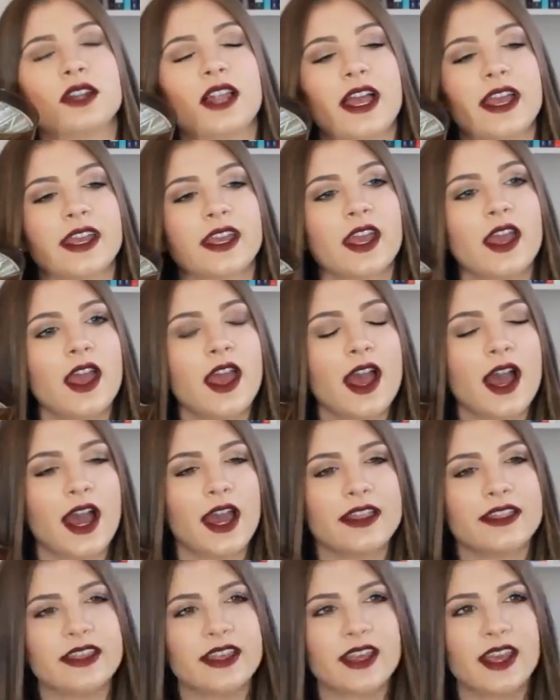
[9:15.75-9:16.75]
Like,
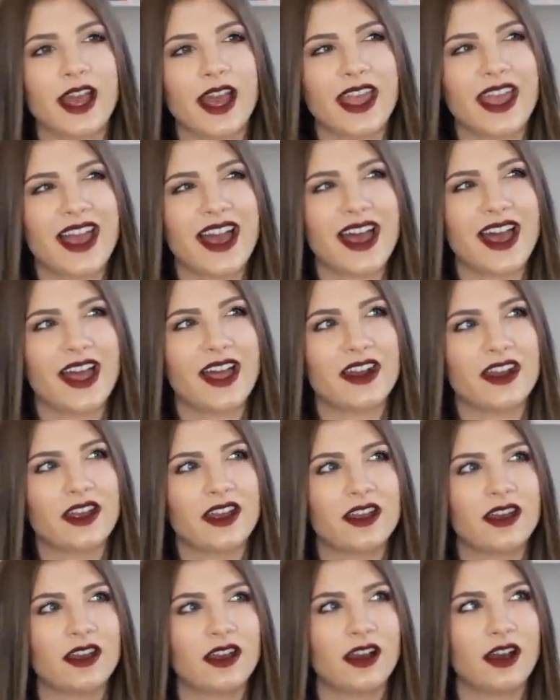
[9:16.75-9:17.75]
I think I had
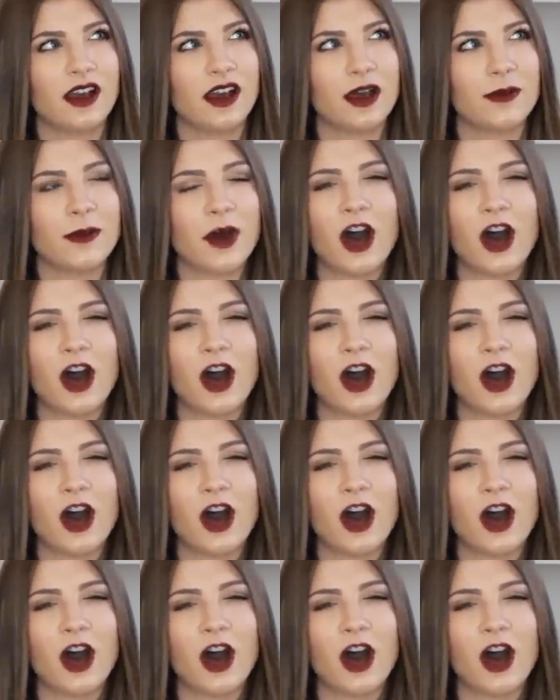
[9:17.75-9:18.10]
uh,